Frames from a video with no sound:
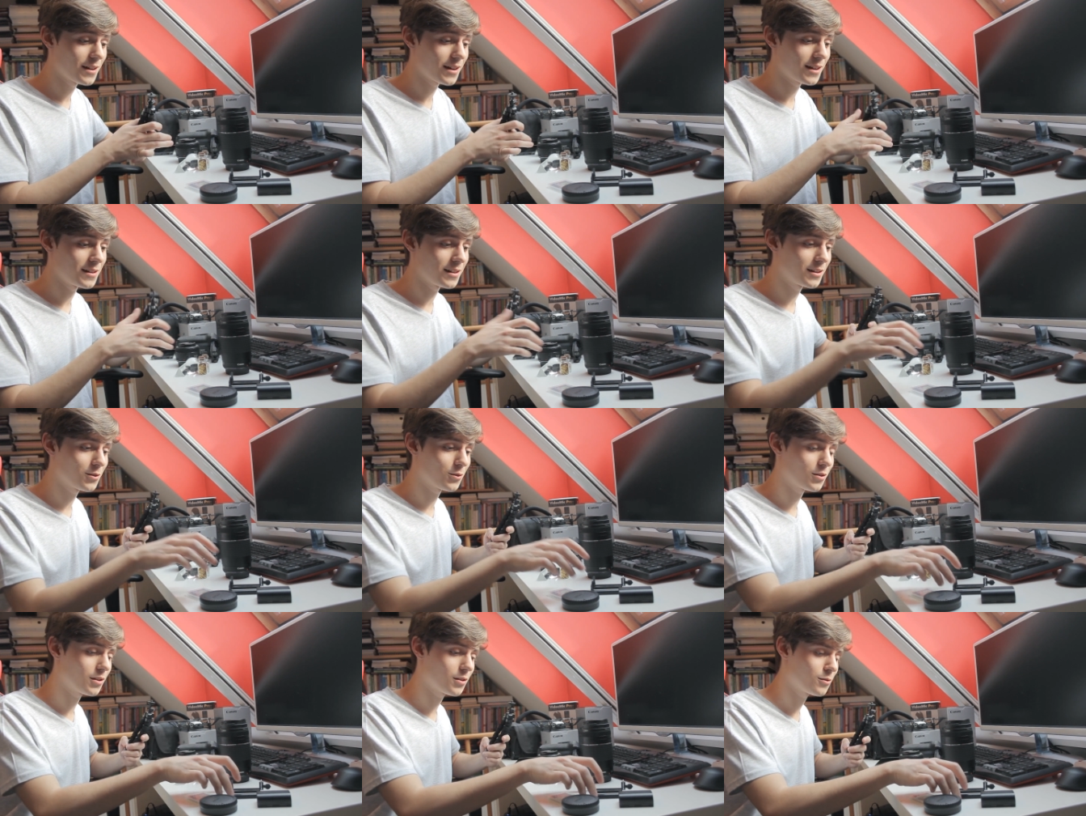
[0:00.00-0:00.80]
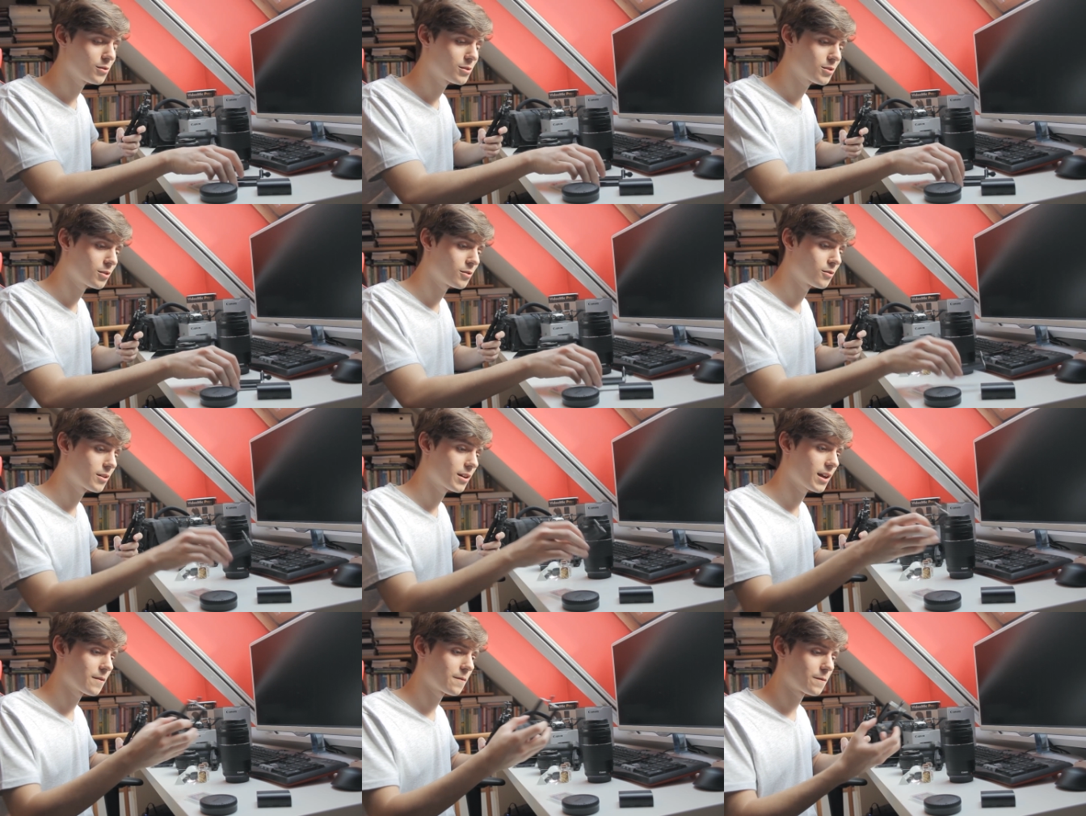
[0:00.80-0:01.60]
and it also
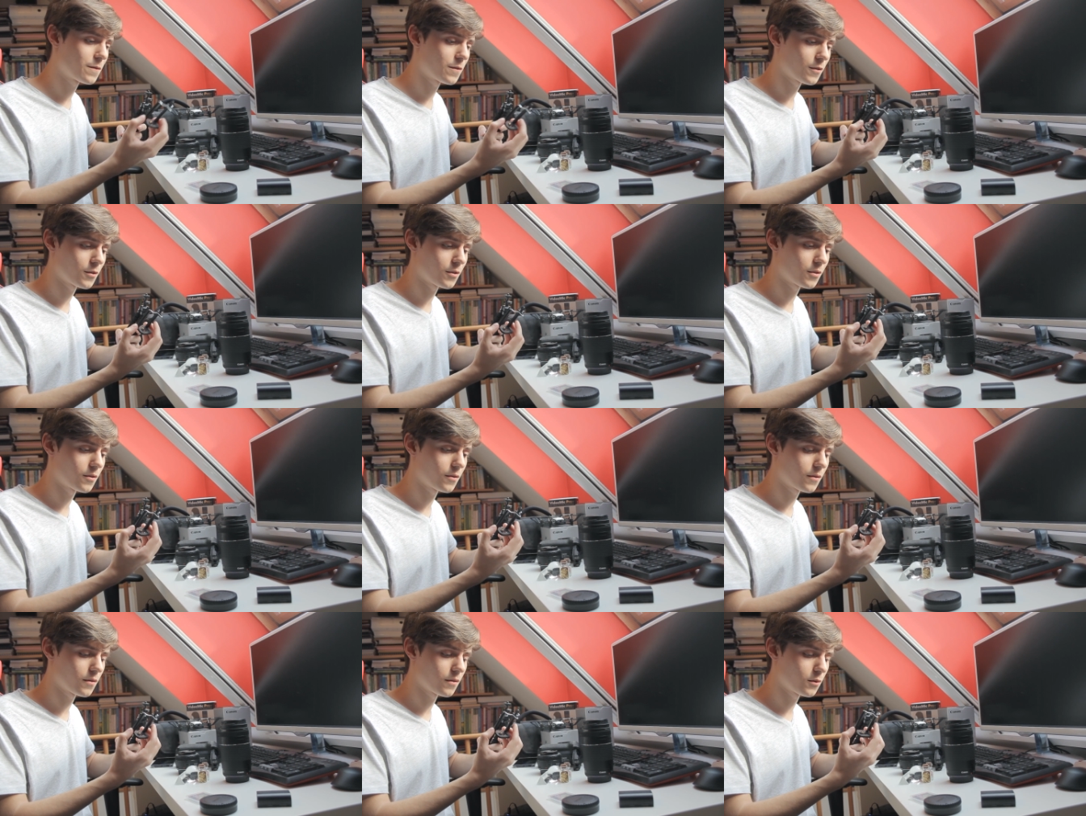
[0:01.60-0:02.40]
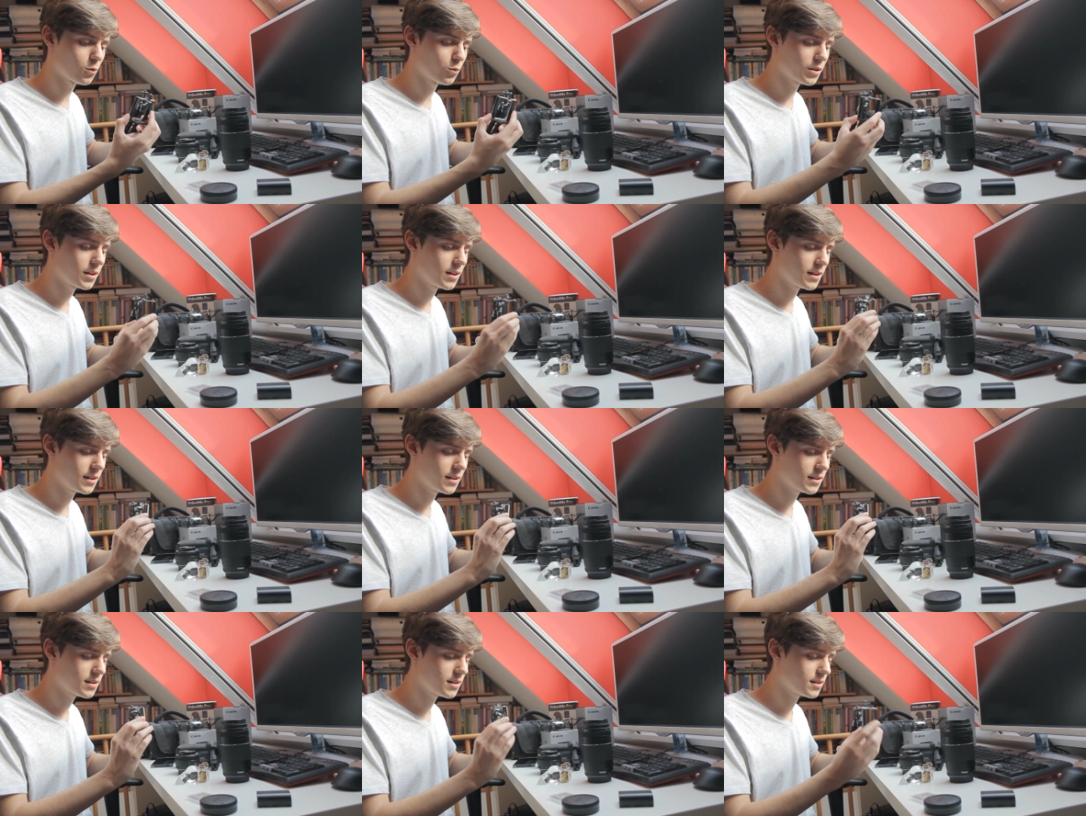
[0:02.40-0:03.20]
came for with
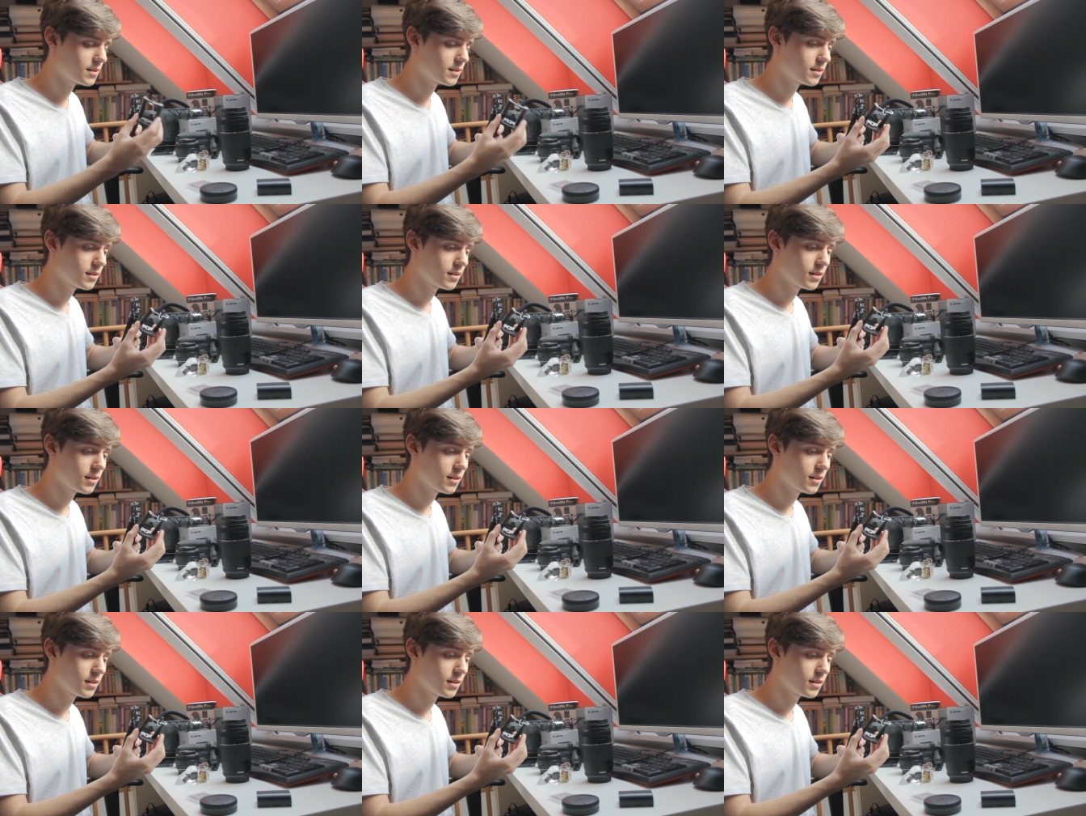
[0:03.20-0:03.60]
this